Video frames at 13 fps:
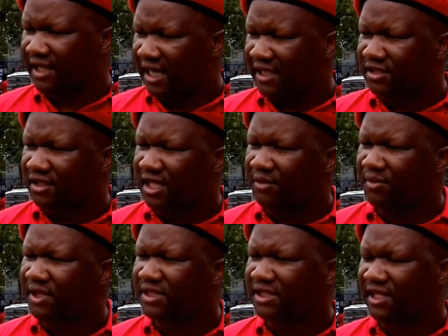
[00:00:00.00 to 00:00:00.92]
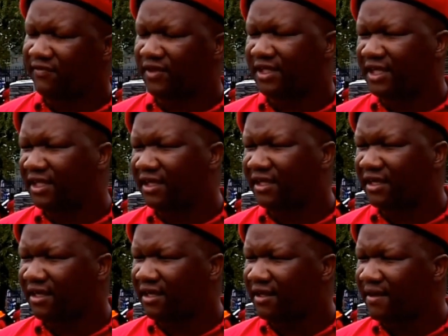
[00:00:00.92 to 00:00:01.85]
that? That means even
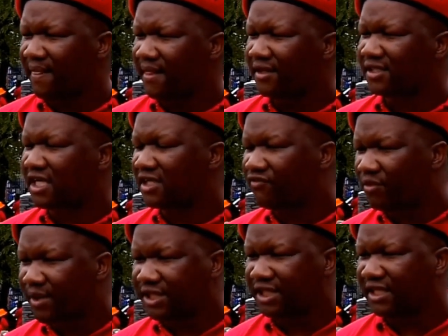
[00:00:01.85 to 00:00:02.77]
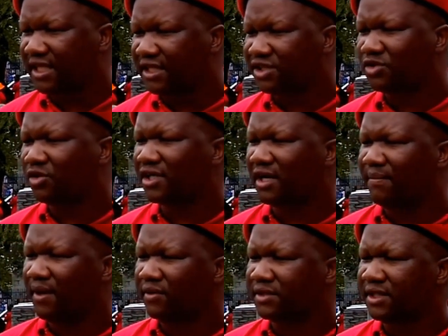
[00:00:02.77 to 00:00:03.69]
the, the transformation that he's
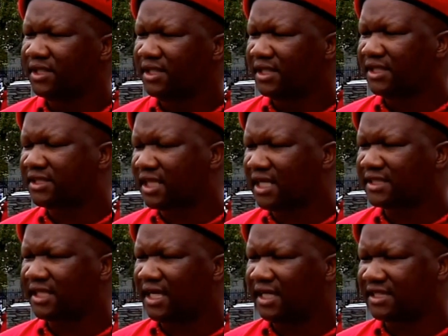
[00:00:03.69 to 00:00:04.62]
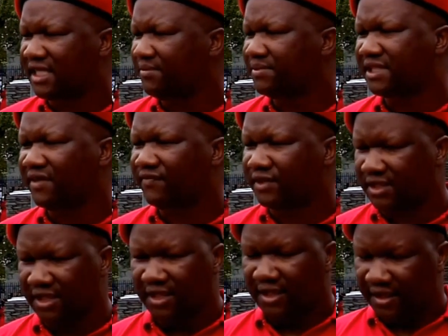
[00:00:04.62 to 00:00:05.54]
talking about is just a slip
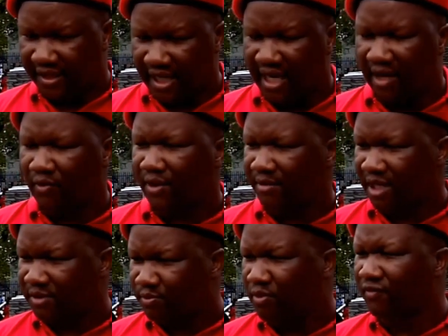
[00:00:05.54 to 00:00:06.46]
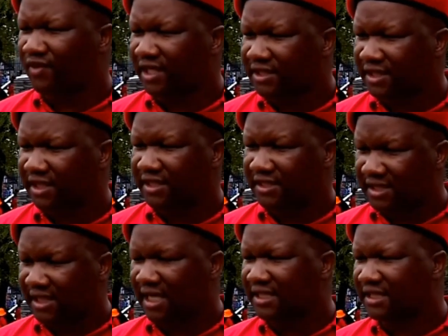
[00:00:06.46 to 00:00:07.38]
service. Now he must prove that
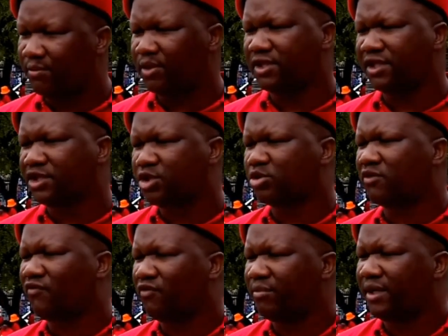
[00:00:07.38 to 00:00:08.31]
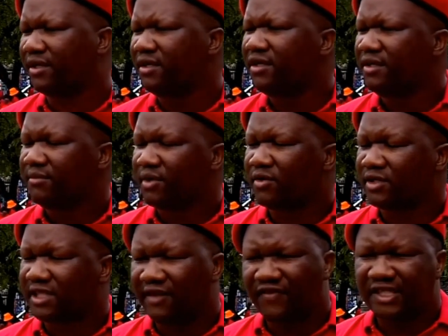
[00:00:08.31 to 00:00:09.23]
he's serious about the issues of women.
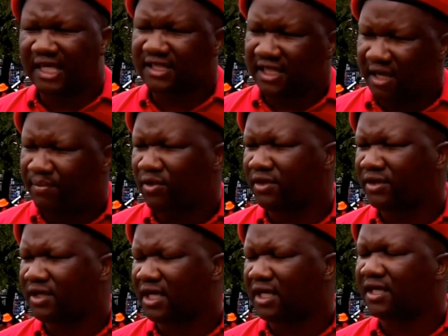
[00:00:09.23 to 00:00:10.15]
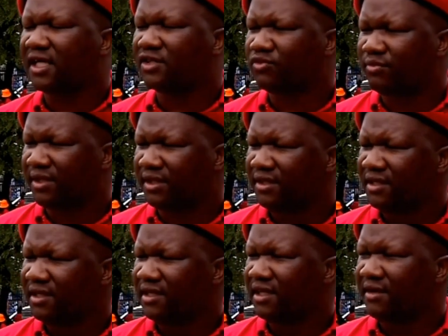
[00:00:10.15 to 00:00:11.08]
Because if he doesn't appoint uh, that woman,
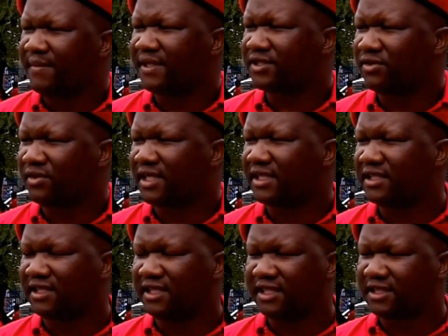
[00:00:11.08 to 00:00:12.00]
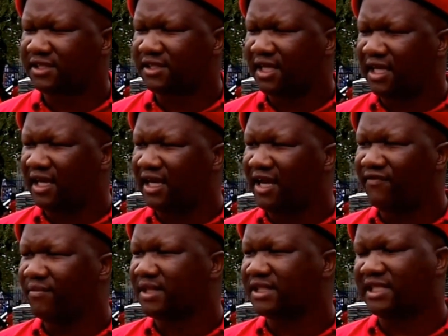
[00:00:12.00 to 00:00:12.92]
he must know that in his
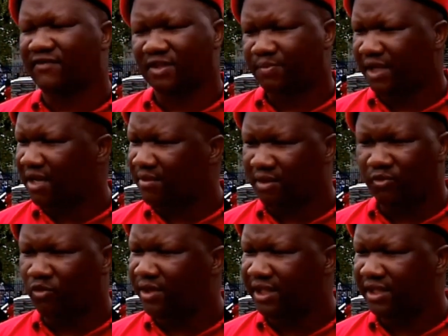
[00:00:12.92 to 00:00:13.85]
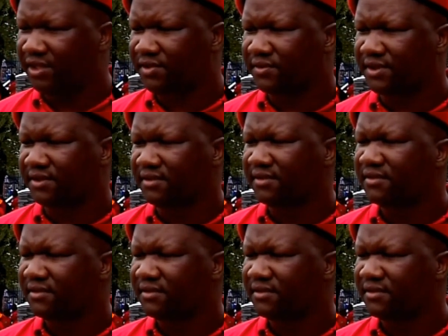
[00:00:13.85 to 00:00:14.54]
life he must never speak about women issues.